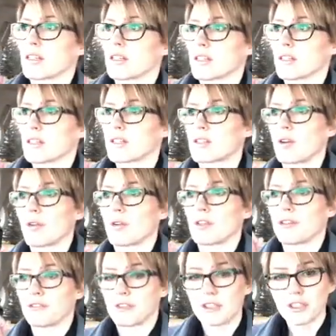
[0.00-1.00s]
So
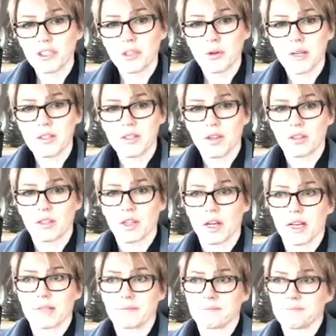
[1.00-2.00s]
your first showing's
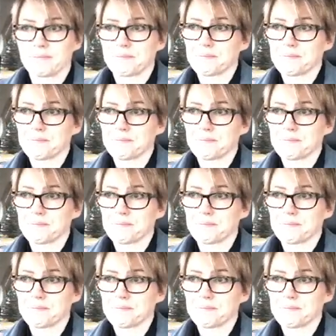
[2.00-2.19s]
online.